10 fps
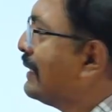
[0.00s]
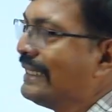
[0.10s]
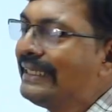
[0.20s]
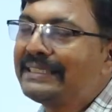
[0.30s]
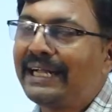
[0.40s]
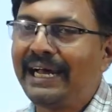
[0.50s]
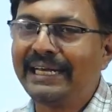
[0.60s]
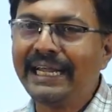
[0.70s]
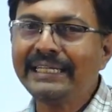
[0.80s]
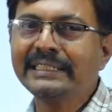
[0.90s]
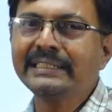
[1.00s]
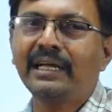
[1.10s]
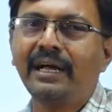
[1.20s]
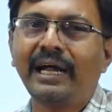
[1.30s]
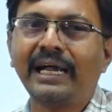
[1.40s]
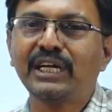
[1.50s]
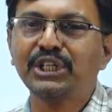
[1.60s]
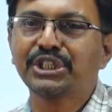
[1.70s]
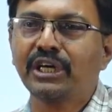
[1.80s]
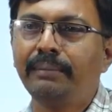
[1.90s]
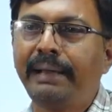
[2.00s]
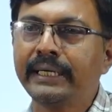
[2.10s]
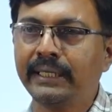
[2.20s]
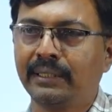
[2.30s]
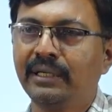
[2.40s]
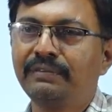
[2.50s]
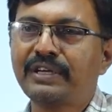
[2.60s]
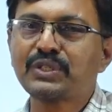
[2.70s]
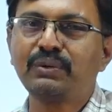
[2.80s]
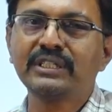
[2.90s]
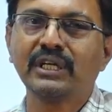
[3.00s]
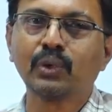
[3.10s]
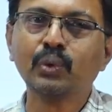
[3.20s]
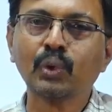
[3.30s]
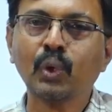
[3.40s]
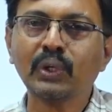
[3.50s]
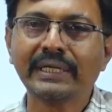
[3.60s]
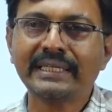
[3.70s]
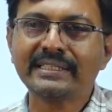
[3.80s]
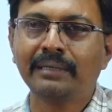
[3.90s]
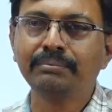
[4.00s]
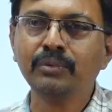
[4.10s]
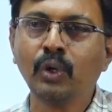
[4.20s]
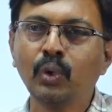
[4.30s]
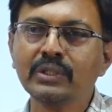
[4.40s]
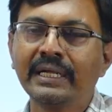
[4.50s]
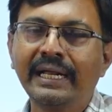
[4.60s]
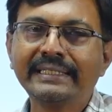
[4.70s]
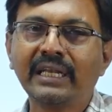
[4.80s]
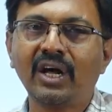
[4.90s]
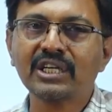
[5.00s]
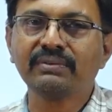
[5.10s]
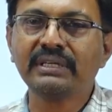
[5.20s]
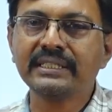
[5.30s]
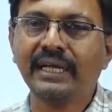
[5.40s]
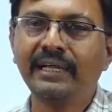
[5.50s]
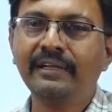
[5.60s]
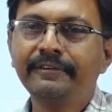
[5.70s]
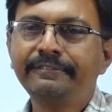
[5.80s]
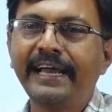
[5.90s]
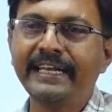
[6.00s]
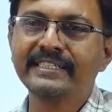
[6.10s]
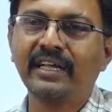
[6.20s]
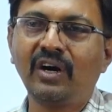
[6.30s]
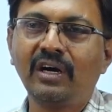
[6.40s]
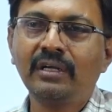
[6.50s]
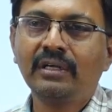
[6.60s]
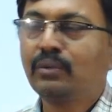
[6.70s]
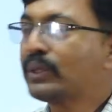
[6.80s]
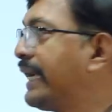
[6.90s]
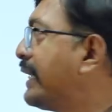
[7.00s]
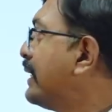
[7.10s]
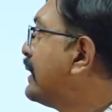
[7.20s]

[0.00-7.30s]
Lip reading: is arranged in the hierarchical manner. First one is a root node, and then sub nodes, and the last one is a files. Okay,